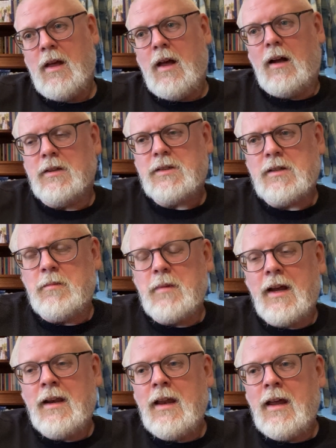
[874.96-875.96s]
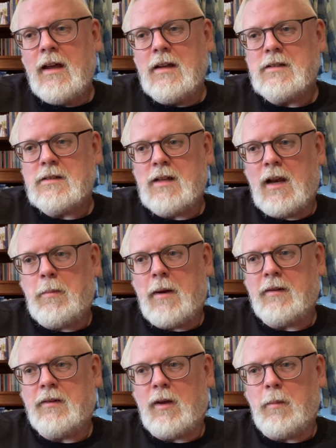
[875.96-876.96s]
And some innate
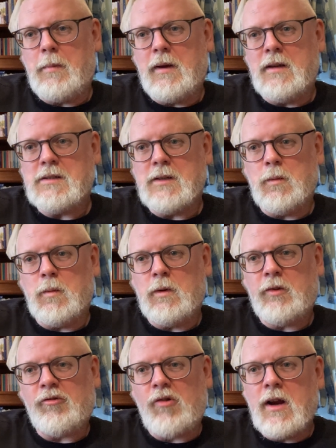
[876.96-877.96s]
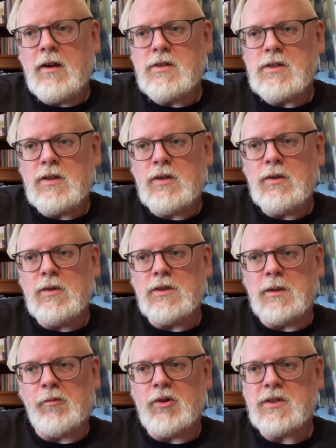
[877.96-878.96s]
telepathic ability were trained to use
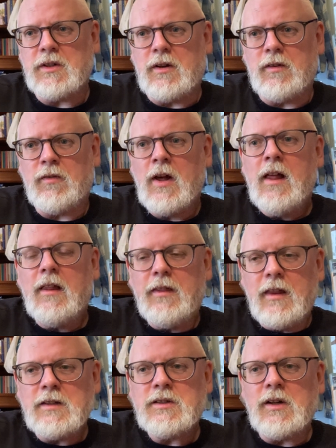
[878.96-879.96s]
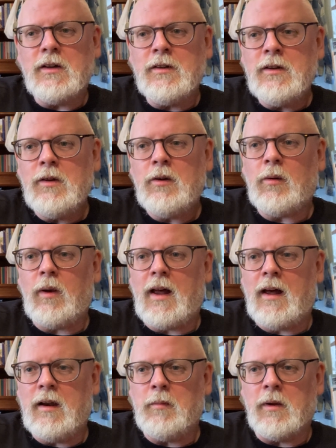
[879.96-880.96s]
and preserve. This unusual
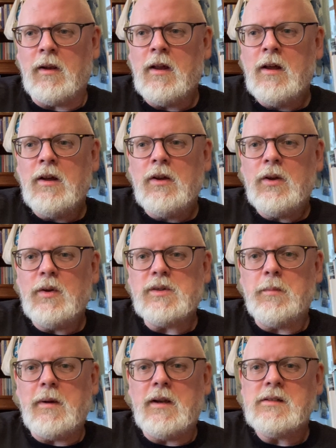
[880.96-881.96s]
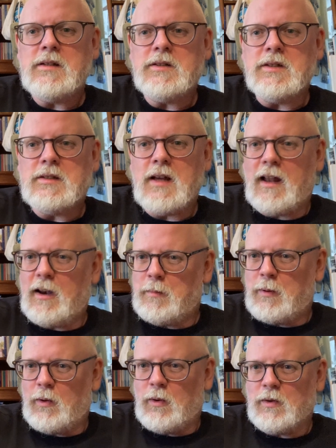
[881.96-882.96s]
animal, whose ability to
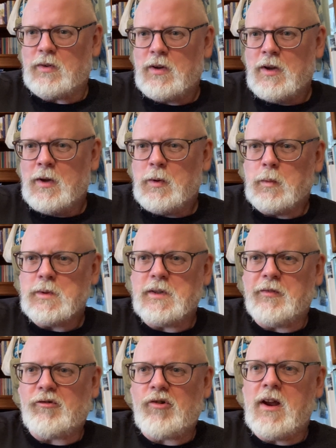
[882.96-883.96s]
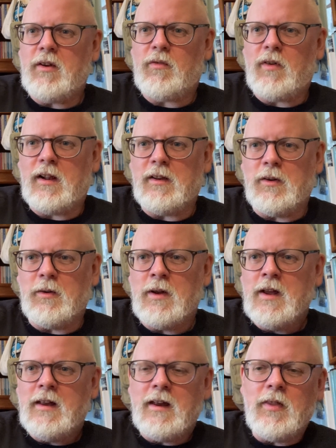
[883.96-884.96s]
teleport was of great value
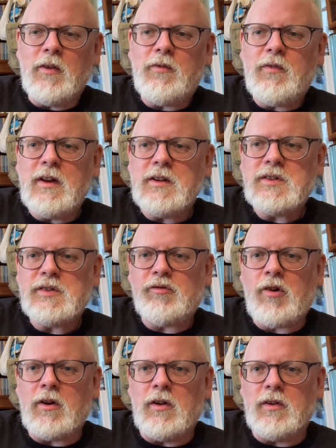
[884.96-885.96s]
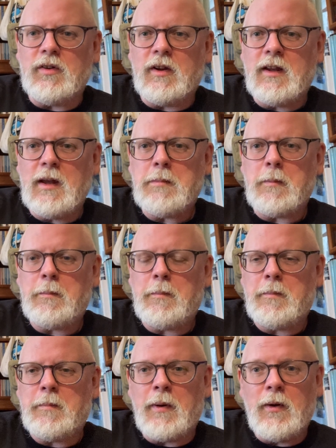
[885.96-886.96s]
in the fierce struggle to keep
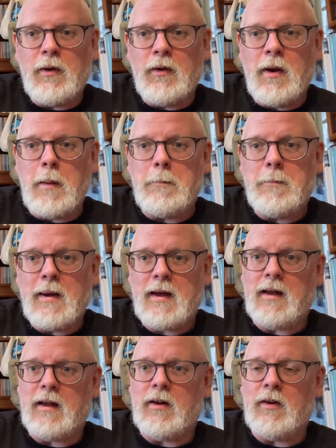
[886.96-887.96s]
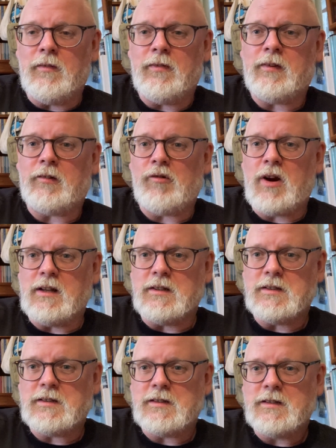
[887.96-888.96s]
Pern bare of
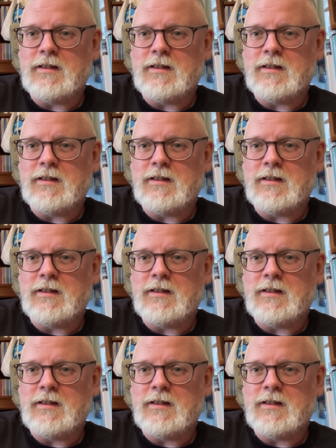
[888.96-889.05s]
threads.